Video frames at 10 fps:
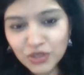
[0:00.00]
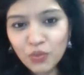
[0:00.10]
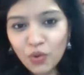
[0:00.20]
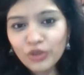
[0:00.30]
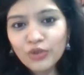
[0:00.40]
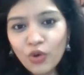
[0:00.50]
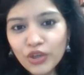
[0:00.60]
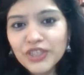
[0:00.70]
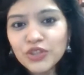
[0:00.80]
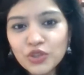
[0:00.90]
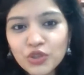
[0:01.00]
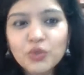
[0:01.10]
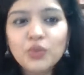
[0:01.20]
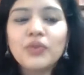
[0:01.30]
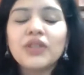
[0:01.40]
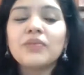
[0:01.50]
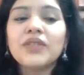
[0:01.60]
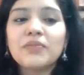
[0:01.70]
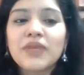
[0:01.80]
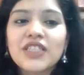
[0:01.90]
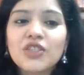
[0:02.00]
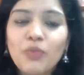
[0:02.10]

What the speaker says: So, what, according to you, will be the biggest